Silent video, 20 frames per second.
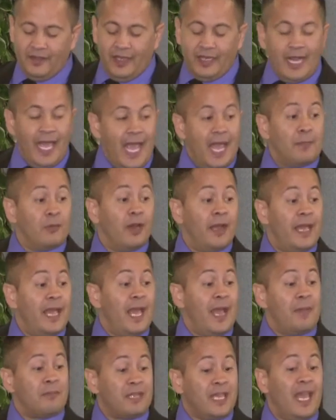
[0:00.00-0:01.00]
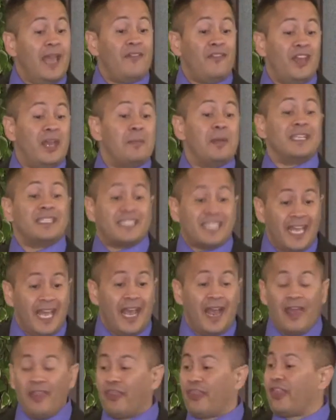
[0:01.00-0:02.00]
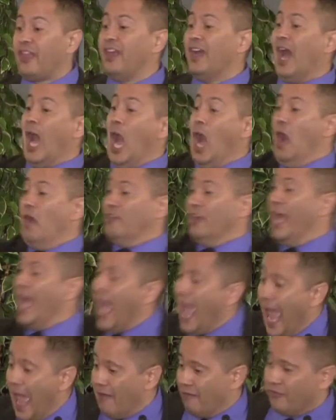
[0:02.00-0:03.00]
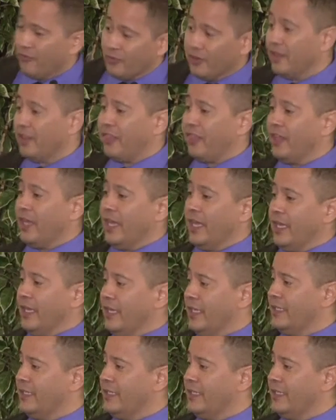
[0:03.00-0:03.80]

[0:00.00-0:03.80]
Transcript: Then Abraham gave him a tenth of everything.